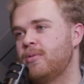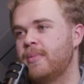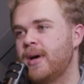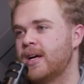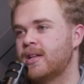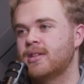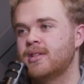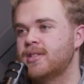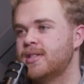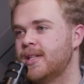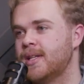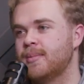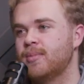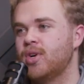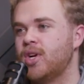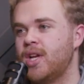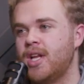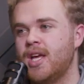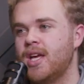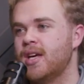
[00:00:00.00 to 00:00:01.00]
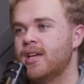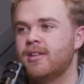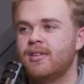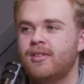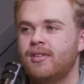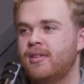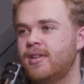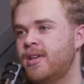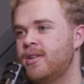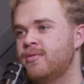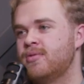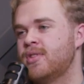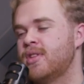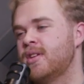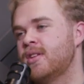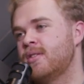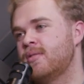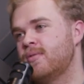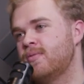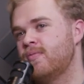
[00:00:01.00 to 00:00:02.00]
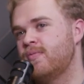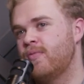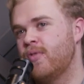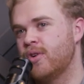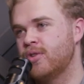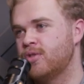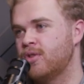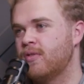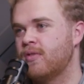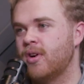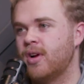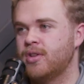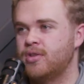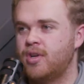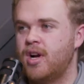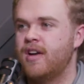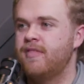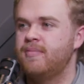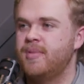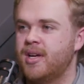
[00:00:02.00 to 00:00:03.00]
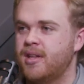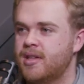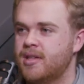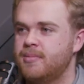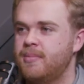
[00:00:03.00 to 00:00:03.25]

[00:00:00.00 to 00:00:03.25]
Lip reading: Macklin Celebrini is. He was the first overall draft pick this